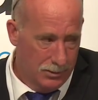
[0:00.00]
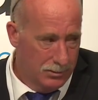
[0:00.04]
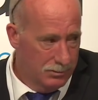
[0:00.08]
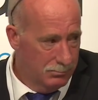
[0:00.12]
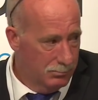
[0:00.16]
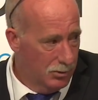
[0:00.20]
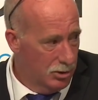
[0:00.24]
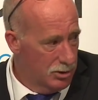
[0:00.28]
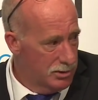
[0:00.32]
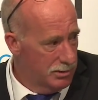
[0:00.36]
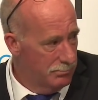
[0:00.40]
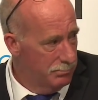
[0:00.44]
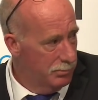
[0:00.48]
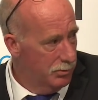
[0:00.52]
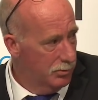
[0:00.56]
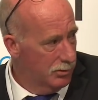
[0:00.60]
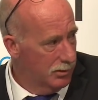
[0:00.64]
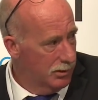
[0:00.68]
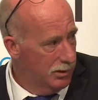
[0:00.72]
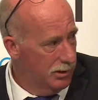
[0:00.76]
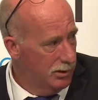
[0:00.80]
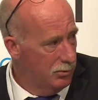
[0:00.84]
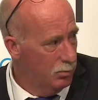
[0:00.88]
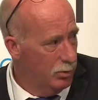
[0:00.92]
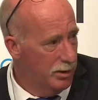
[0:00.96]
Most
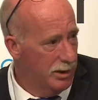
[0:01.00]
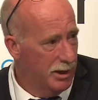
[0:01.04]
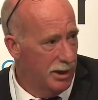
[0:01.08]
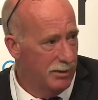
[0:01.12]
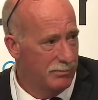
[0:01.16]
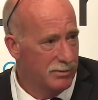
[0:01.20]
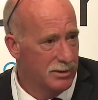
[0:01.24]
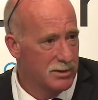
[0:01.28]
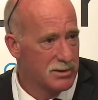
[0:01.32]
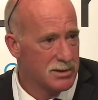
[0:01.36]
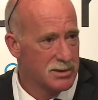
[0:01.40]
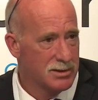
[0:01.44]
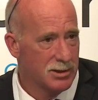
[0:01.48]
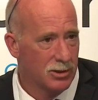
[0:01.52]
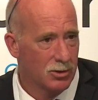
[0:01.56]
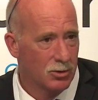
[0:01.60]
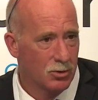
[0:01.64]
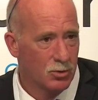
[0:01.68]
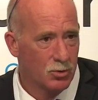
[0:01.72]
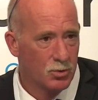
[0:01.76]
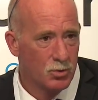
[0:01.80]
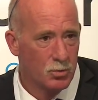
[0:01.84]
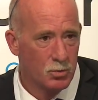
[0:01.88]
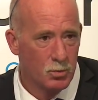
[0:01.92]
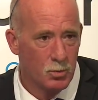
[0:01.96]
importantly, we haven't
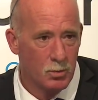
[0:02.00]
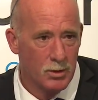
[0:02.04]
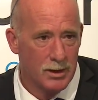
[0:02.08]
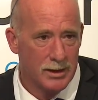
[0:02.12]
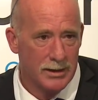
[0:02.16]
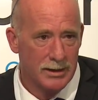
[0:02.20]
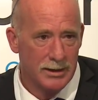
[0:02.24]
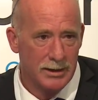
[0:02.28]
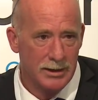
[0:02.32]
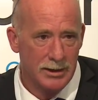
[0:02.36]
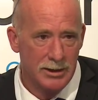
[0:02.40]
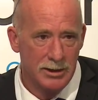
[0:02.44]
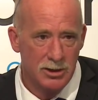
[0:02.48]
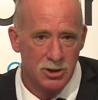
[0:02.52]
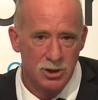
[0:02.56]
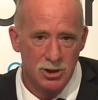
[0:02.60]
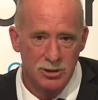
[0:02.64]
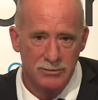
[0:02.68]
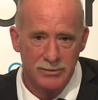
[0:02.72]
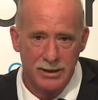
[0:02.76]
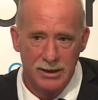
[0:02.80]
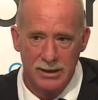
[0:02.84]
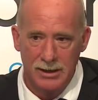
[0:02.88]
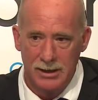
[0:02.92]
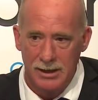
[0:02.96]
sold 1 inch
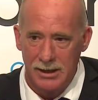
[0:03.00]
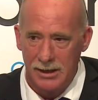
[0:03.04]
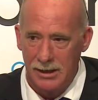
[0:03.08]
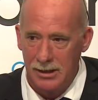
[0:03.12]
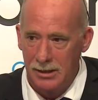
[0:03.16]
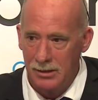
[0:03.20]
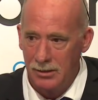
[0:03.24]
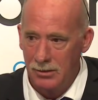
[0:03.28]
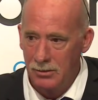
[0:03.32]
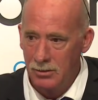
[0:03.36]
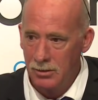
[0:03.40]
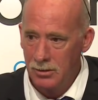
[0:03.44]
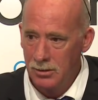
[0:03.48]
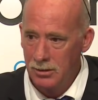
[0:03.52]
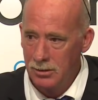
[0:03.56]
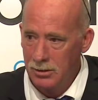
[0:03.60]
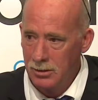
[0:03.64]
of our land